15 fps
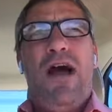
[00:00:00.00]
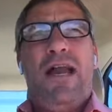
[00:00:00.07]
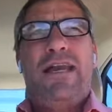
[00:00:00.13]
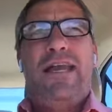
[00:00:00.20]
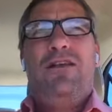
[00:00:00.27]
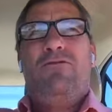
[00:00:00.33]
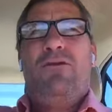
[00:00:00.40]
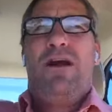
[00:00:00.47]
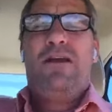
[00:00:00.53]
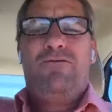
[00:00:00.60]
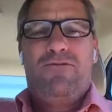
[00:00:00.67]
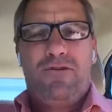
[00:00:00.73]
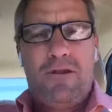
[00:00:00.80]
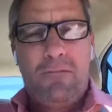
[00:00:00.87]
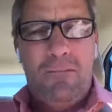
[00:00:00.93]
to get ready
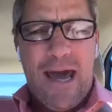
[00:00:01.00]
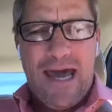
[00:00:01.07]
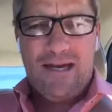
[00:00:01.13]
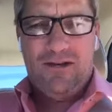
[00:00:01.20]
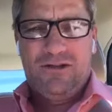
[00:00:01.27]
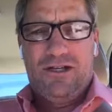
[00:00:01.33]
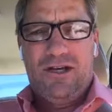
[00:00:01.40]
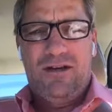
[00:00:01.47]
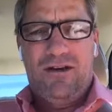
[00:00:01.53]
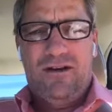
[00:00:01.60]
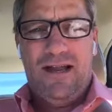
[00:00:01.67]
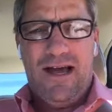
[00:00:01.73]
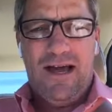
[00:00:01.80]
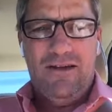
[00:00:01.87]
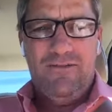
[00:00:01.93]
for the battles in your
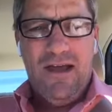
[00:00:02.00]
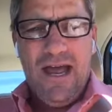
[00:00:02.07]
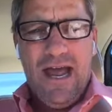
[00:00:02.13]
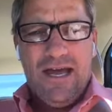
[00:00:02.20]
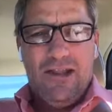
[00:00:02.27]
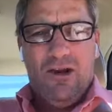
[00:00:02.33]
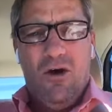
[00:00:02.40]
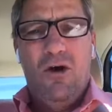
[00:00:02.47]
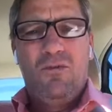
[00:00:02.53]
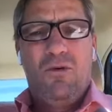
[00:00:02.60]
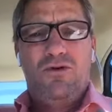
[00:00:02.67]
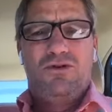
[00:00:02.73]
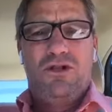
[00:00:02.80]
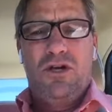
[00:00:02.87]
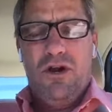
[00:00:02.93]
life. And the Lord
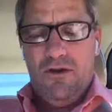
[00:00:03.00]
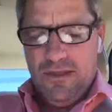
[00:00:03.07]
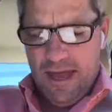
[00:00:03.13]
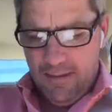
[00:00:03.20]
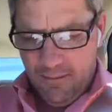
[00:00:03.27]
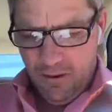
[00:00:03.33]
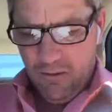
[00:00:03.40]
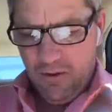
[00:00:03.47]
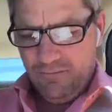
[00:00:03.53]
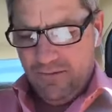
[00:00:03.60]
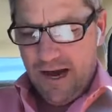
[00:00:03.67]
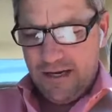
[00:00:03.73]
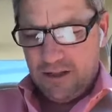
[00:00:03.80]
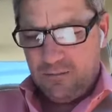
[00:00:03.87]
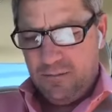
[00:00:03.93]
wants to do that, but we've
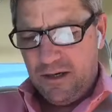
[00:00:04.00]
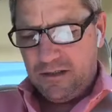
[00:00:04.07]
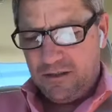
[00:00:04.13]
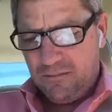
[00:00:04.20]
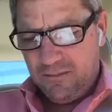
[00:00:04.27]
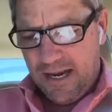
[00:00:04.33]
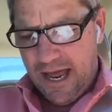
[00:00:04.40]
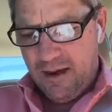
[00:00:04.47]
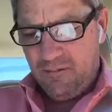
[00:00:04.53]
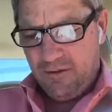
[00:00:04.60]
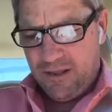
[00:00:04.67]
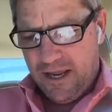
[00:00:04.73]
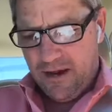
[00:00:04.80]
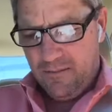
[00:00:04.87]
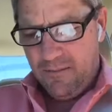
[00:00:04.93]
got to spend some time with
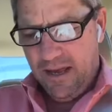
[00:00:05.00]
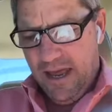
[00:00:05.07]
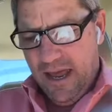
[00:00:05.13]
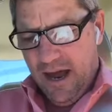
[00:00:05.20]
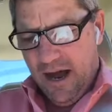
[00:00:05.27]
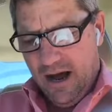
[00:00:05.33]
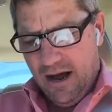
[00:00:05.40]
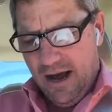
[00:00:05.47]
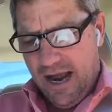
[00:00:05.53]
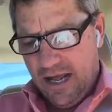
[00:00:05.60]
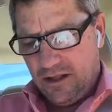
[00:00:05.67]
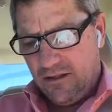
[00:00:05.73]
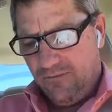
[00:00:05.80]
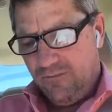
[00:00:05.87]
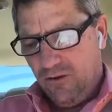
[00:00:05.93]
Him uh,
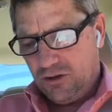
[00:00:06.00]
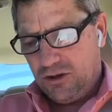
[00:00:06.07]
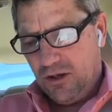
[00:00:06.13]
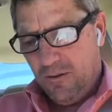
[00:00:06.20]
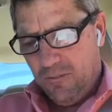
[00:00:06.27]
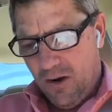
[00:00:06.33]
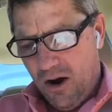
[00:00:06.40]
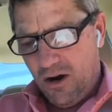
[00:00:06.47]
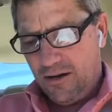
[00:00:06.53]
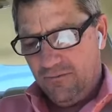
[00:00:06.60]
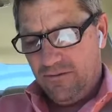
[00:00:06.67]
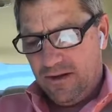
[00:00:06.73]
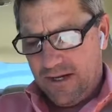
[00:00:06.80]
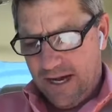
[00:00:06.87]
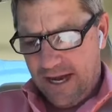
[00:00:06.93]
at the first part
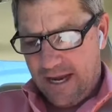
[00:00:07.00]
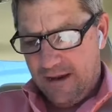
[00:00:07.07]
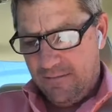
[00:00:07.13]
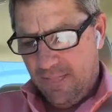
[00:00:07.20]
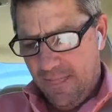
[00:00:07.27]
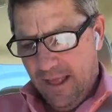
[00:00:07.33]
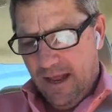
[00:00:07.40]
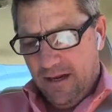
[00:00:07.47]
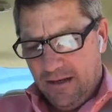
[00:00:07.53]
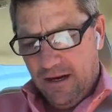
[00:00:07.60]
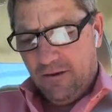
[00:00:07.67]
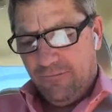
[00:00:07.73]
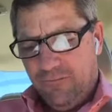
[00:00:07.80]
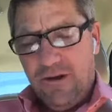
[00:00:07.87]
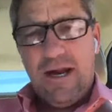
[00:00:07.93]
of the day.
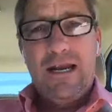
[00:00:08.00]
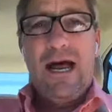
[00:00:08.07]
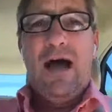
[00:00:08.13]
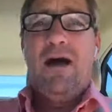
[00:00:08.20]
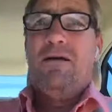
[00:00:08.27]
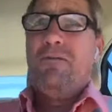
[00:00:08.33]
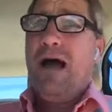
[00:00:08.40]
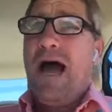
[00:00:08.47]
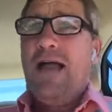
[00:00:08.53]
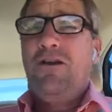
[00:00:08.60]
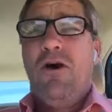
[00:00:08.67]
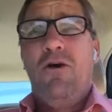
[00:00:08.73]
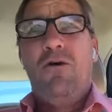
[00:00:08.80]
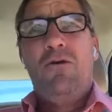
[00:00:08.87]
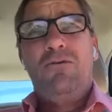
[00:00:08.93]
Dear friend, I, I
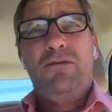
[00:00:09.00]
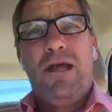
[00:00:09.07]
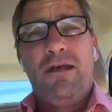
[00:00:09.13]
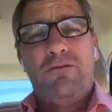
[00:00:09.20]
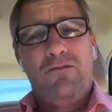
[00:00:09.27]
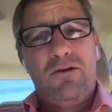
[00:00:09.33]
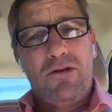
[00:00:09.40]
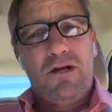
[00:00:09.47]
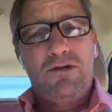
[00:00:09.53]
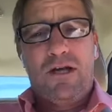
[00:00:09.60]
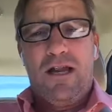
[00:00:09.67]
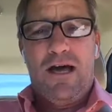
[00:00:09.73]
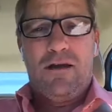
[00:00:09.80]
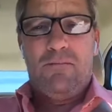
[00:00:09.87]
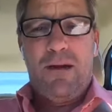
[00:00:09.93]
know that there's a
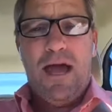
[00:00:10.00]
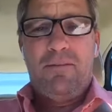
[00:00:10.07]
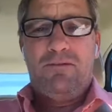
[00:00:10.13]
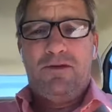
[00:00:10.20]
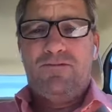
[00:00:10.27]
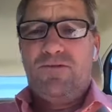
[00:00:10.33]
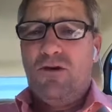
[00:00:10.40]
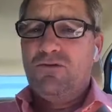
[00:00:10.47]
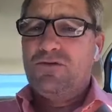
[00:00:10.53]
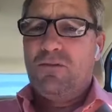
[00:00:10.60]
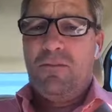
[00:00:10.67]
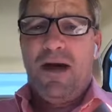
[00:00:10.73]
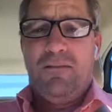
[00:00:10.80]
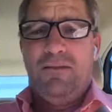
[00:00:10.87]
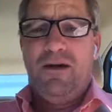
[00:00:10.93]
lot of Baptist folks that
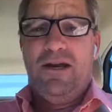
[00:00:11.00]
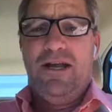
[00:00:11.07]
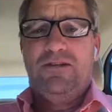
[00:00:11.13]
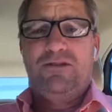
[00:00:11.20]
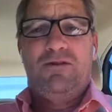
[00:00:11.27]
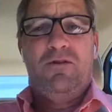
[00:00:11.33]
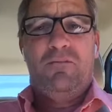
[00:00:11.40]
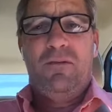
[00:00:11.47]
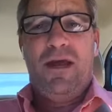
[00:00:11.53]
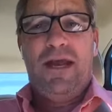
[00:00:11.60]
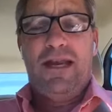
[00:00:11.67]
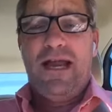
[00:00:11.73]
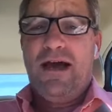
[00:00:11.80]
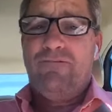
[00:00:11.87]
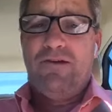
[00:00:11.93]
might be listening to me,
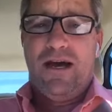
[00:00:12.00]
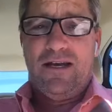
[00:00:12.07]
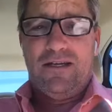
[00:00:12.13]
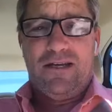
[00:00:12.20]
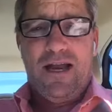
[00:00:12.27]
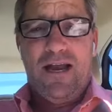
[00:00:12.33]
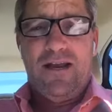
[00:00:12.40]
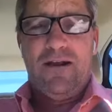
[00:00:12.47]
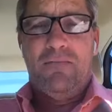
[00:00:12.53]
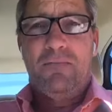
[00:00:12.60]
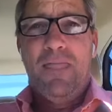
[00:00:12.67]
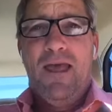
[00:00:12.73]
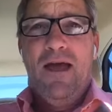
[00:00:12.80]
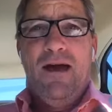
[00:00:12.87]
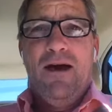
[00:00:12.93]
and I've got to tell you,
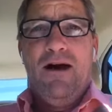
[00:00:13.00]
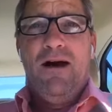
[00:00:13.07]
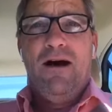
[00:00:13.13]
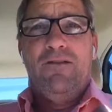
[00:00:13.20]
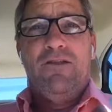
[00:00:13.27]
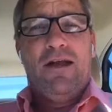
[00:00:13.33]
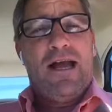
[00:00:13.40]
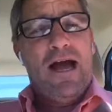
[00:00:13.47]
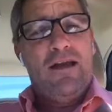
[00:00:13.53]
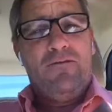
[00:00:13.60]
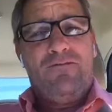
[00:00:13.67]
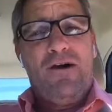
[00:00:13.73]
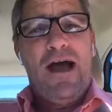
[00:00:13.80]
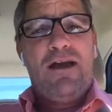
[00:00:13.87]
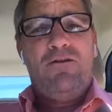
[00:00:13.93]
uh, the kind of
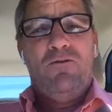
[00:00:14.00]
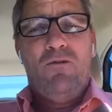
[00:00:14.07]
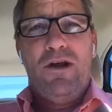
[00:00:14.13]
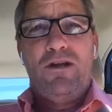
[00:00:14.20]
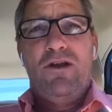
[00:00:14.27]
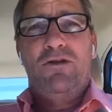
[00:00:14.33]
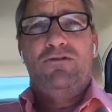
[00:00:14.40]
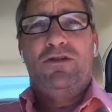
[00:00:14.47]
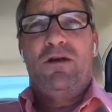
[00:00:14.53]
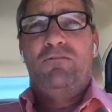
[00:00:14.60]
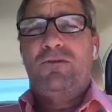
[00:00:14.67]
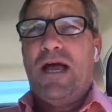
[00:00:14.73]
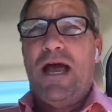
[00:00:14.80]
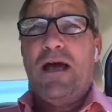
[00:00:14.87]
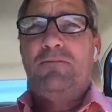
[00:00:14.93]
fighting we do
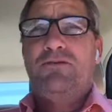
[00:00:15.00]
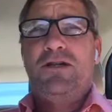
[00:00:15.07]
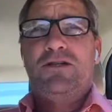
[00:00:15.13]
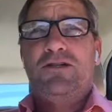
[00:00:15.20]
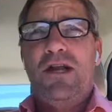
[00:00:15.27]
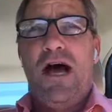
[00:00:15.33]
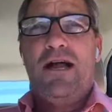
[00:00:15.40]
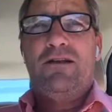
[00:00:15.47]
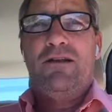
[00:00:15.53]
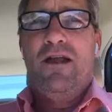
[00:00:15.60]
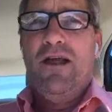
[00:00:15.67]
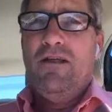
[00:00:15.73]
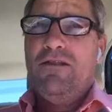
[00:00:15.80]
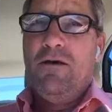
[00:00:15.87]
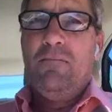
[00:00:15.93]
sometimes is not
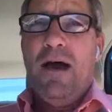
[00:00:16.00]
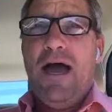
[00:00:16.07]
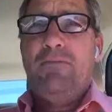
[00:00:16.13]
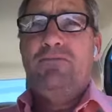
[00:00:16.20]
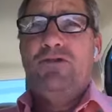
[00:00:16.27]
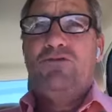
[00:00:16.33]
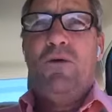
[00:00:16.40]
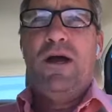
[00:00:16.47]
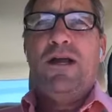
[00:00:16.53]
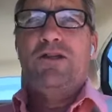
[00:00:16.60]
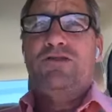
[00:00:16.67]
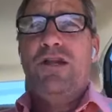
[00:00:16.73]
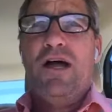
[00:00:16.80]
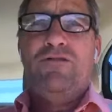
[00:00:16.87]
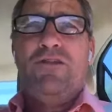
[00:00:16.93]
the Baptist way,
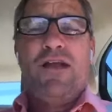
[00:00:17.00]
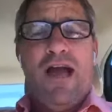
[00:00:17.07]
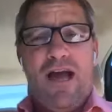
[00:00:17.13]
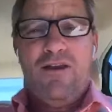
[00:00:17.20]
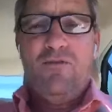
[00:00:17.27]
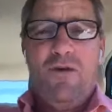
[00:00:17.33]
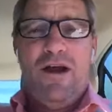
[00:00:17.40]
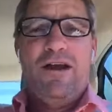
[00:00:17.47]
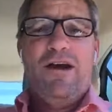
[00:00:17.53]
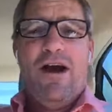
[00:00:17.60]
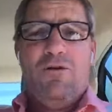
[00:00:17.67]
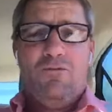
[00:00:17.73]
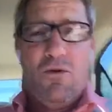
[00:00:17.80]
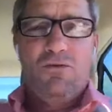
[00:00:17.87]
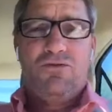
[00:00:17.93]
it's not the kind of way
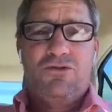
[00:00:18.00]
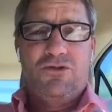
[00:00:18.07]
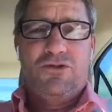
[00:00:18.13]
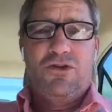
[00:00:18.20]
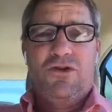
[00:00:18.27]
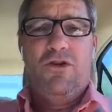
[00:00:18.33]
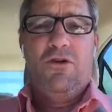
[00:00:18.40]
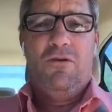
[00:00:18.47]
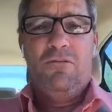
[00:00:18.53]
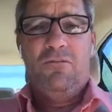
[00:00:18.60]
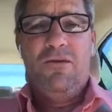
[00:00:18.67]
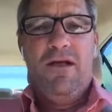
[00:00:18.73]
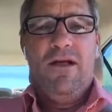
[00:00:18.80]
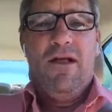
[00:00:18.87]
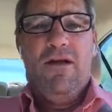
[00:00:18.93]
God wants us to do them
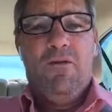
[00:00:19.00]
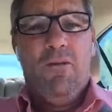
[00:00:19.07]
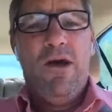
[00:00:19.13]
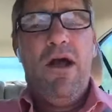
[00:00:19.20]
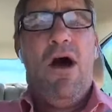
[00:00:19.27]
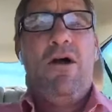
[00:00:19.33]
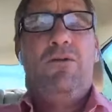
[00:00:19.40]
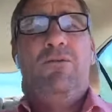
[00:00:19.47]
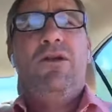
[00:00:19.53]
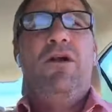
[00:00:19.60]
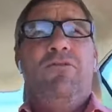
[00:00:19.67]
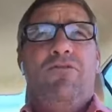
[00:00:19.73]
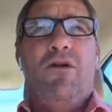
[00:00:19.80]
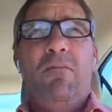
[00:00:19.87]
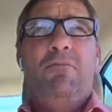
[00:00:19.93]
we ought to, dear
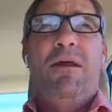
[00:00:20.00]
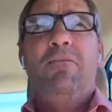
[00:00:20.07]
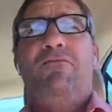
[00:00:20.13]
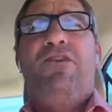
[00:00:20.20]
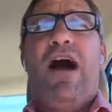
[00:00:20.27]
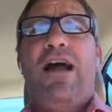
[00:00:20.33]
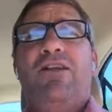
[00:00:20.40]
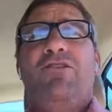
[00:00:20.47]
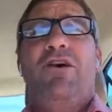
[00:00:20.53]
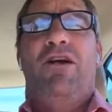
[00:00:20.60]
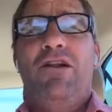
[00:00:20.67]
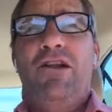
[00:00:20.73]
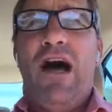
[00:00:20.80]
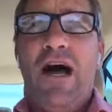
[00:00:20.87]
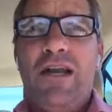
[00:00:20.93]
friend, be fighting,
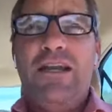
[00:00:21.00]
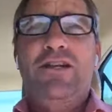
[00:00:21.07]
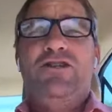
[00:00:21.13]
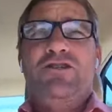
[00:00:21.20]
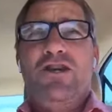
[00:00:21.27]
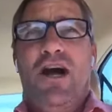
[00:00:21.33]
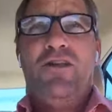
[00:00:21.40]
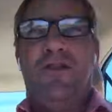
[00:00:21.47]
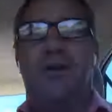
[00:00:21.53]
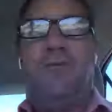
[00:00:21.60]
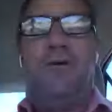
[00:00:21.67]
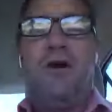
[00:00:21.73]
but not each other. We